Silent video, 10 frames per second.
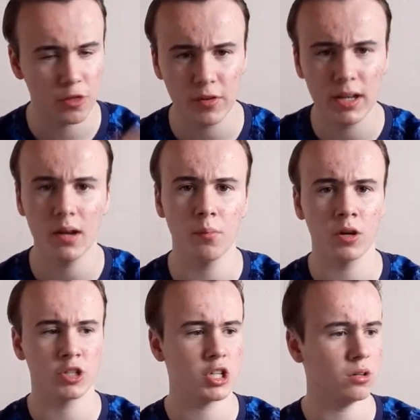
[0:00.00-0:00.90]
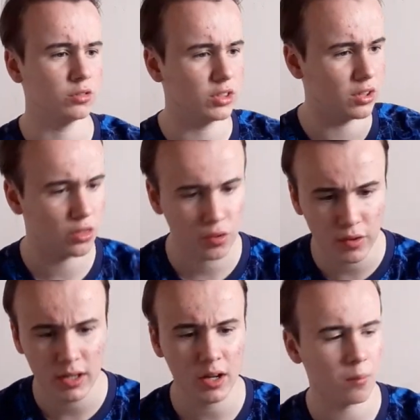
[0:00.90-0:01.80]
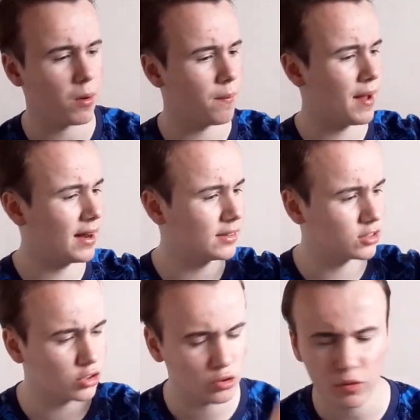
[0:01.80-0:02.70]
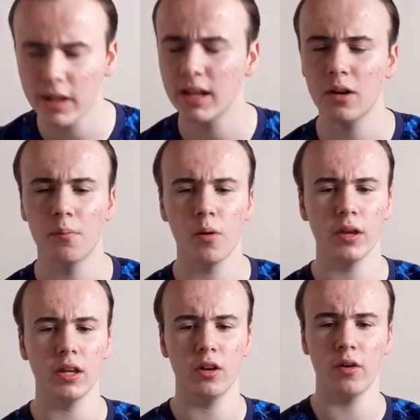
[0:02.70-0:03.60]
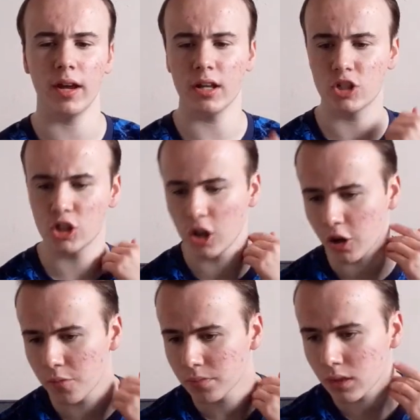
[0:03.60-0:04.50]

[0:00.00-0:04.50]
3 0 by Chelsea, 3 0 by Palace, 3 0 by United, you know?